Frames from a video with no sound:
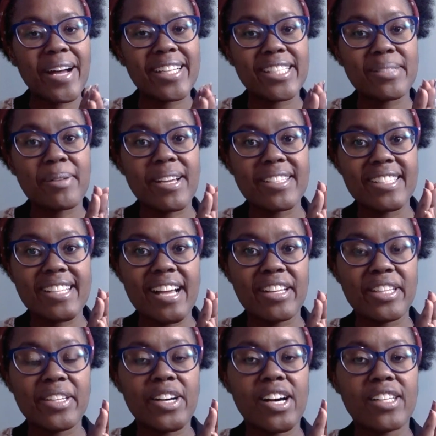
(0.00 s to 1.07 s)
I just wanted to
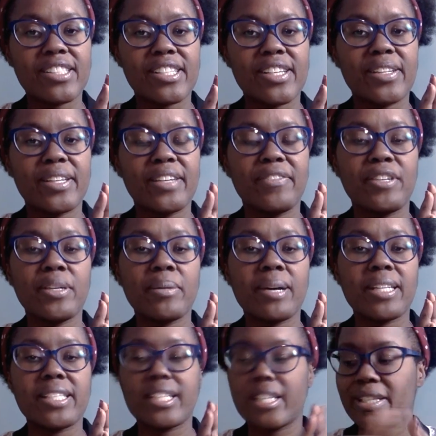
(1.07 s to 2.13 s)
tell you also, if you
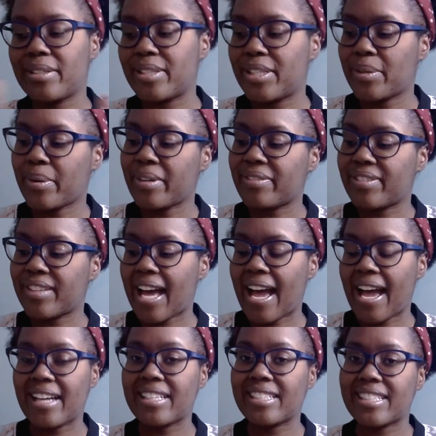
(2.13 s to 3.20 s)
want to use your
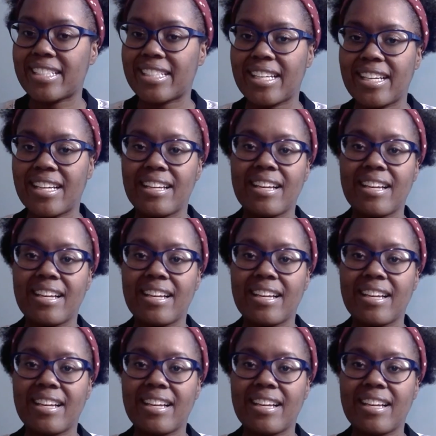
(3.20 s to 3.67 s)
flash